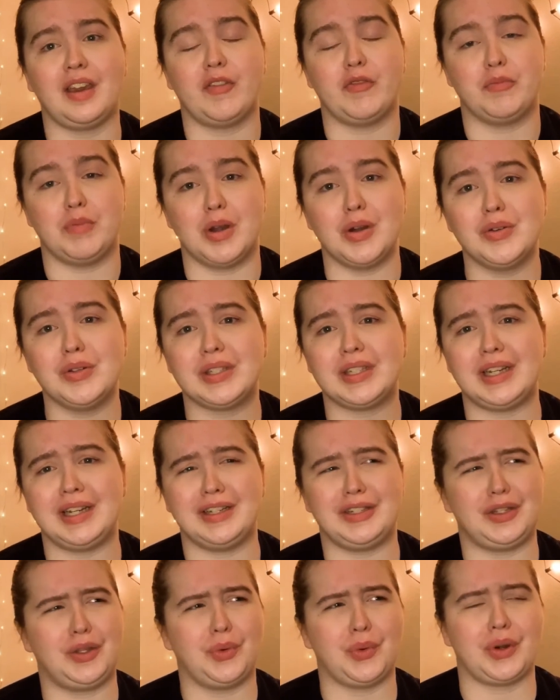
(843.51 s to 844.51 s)
of most
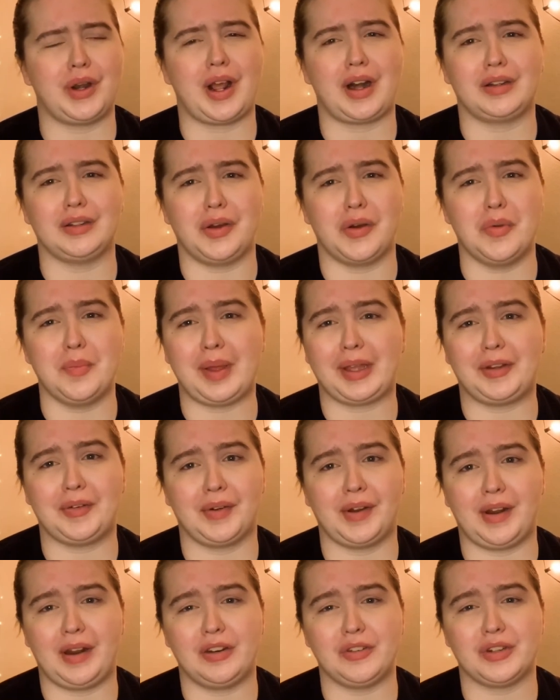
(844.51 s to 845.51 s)
is You Are Not Alone by
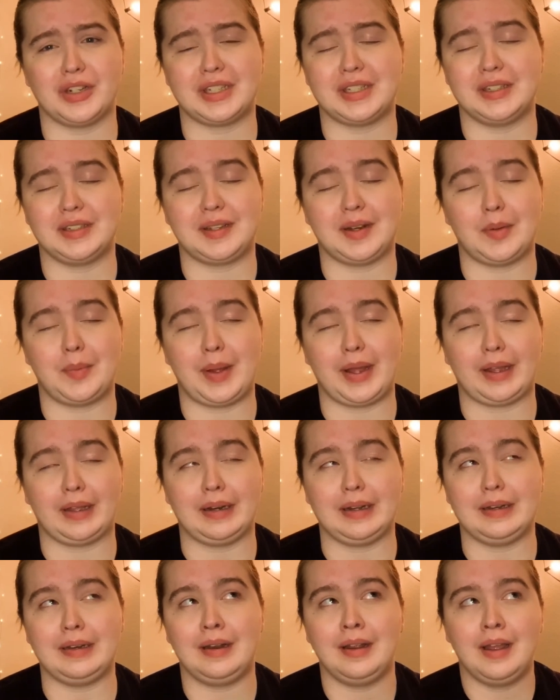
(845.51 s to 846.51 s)
Greer, Hendricks, and Sarah
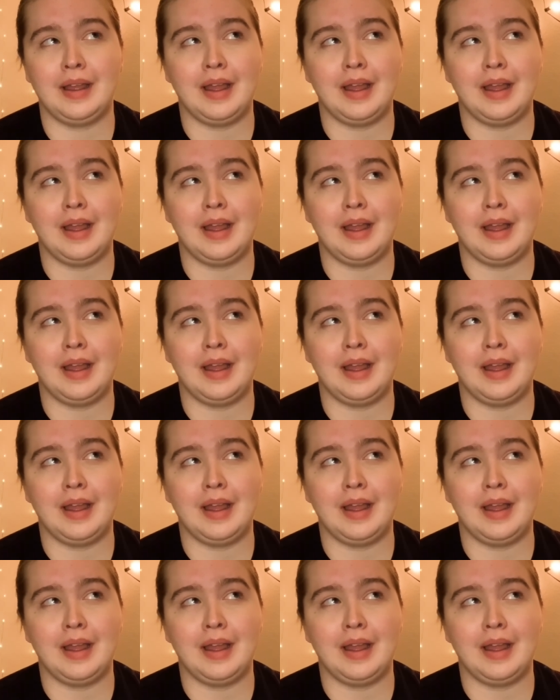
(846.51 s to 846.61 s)
Pekkanen.